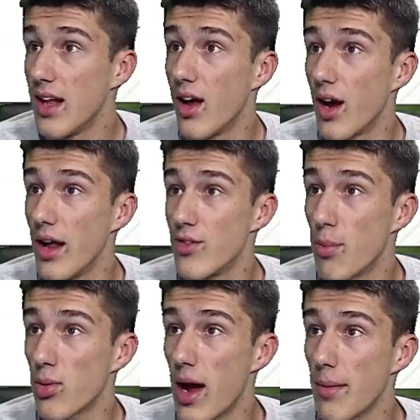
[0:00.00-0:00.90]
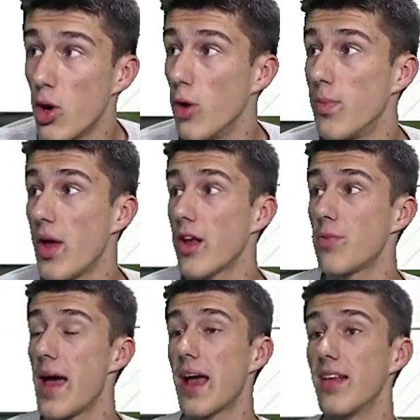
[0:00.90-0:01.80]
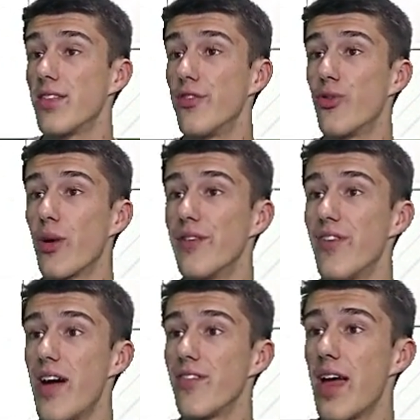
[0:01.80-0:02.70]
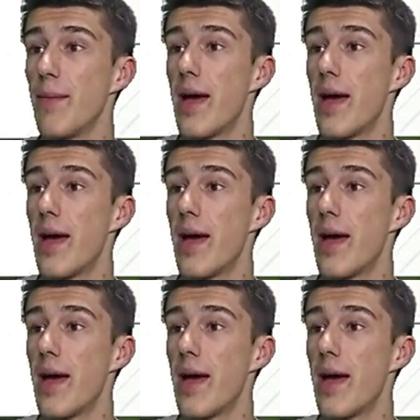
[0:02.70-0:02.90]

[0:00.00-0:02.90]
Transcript: All right, so Prime Gold Players Pack is the 45K